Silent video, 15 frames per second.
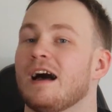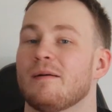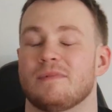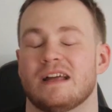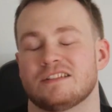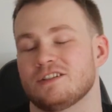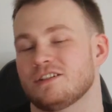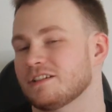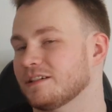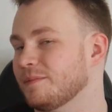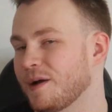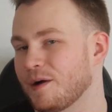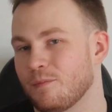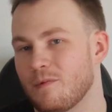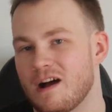I'm not talking
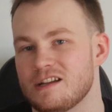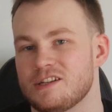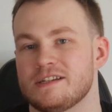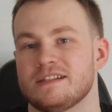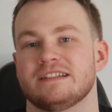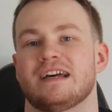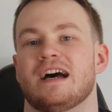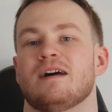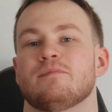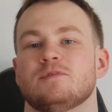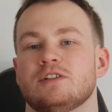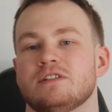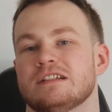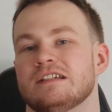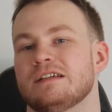about watches. I'm
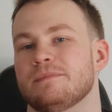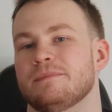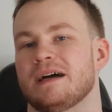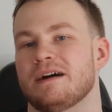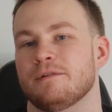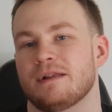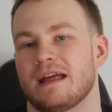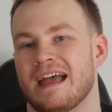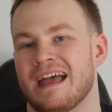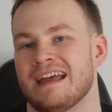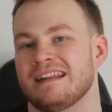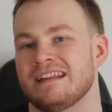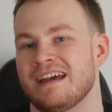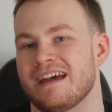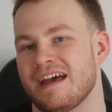talking about
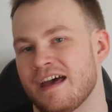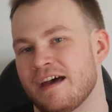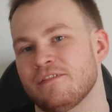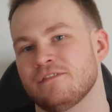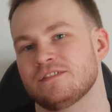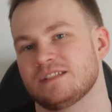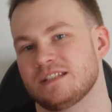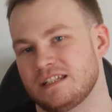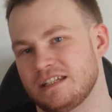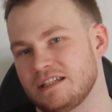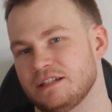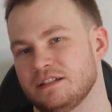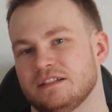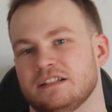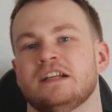
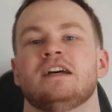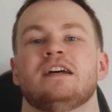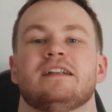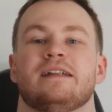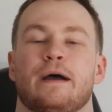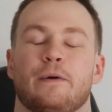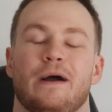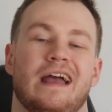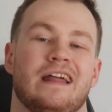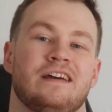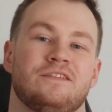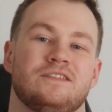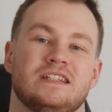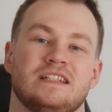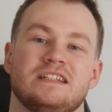NFTs. Now,
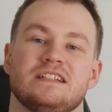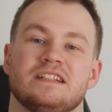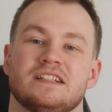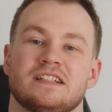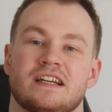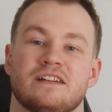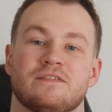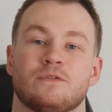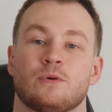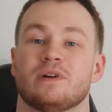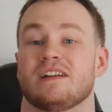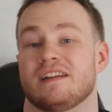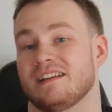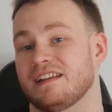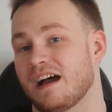NFTs stand
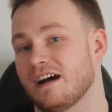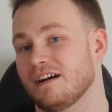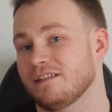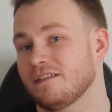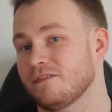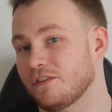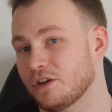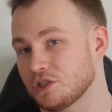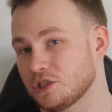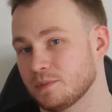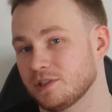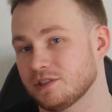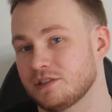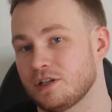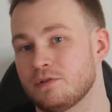for
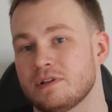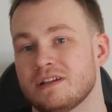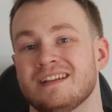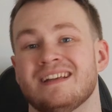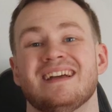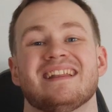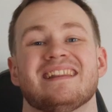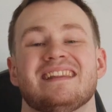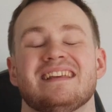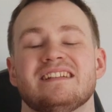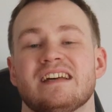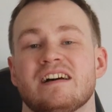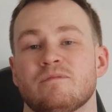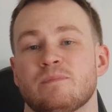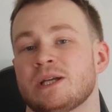Non-fungible token.
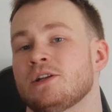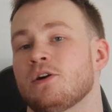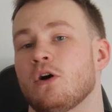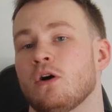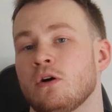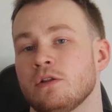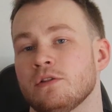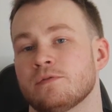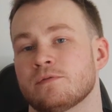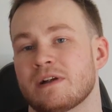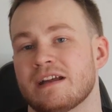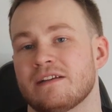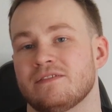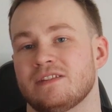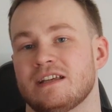These have been all the
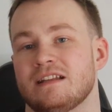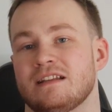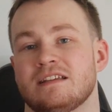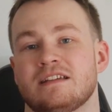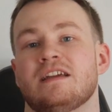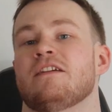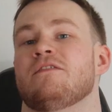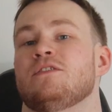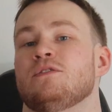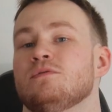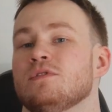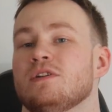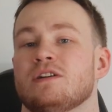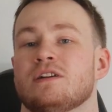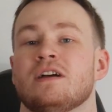rave lately. If you
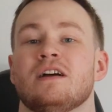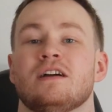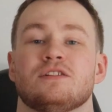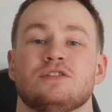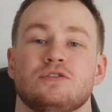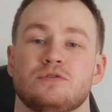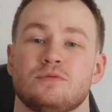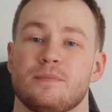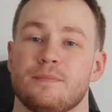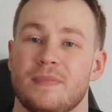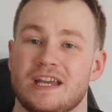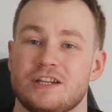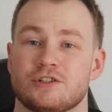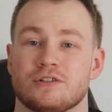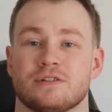look to
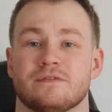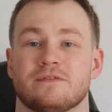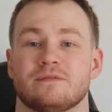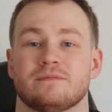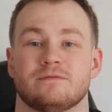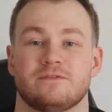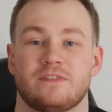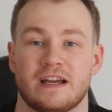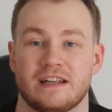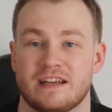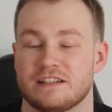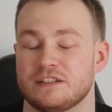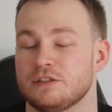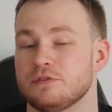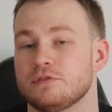major
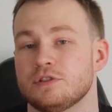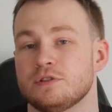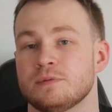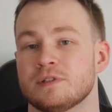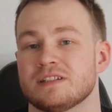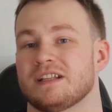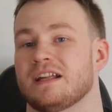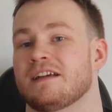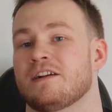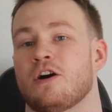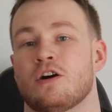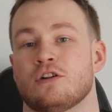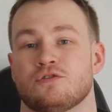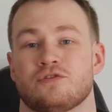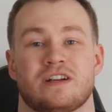finance YouTubers like
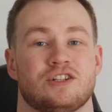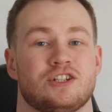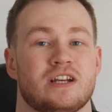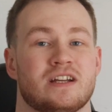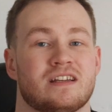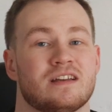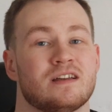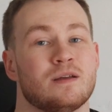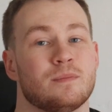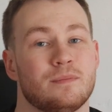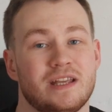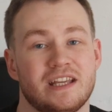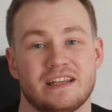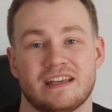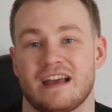Andre Jick,
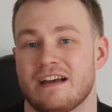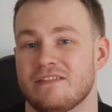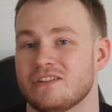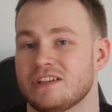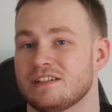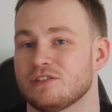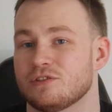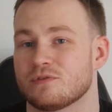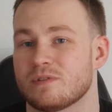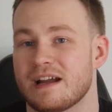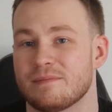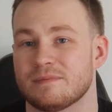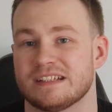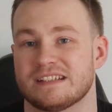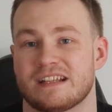Meet Kevin,
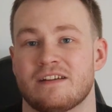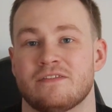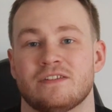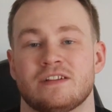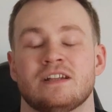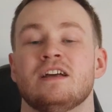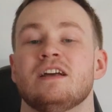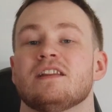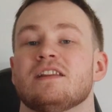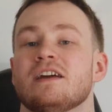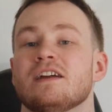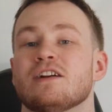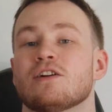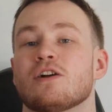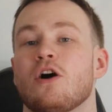Graham Stephan,
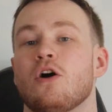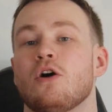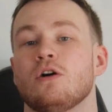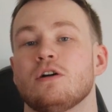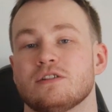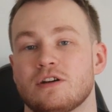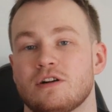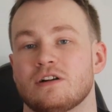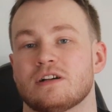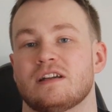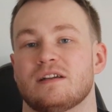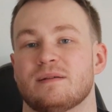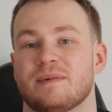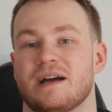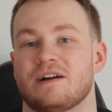they are all
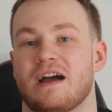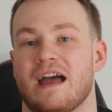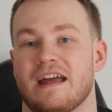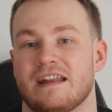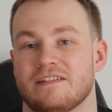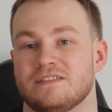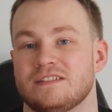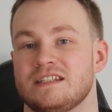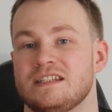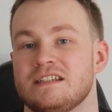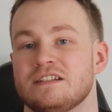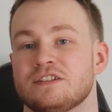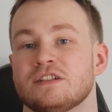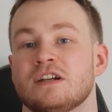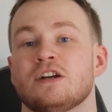talking about
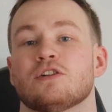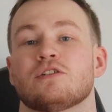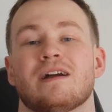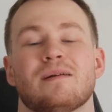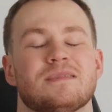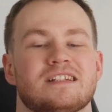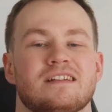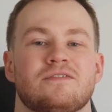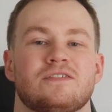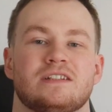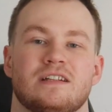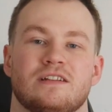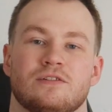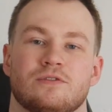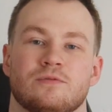NFTs. Graham Stephan
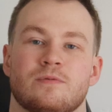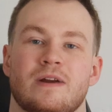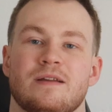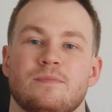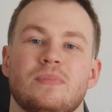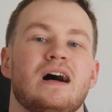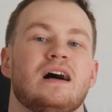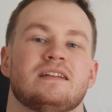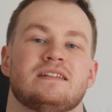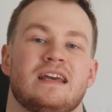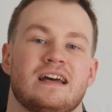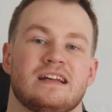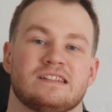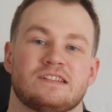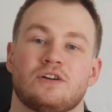did a great
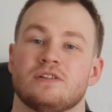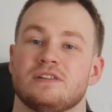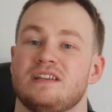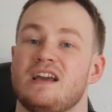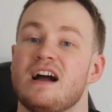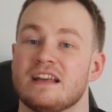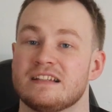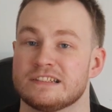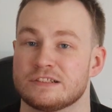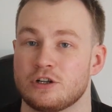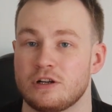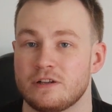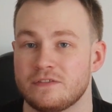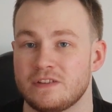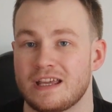podcast on the Iced
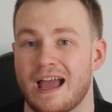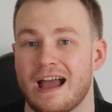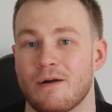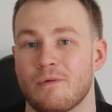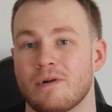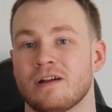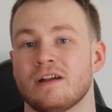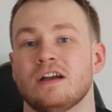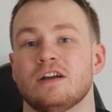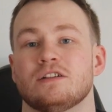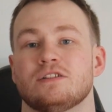Coffee Hour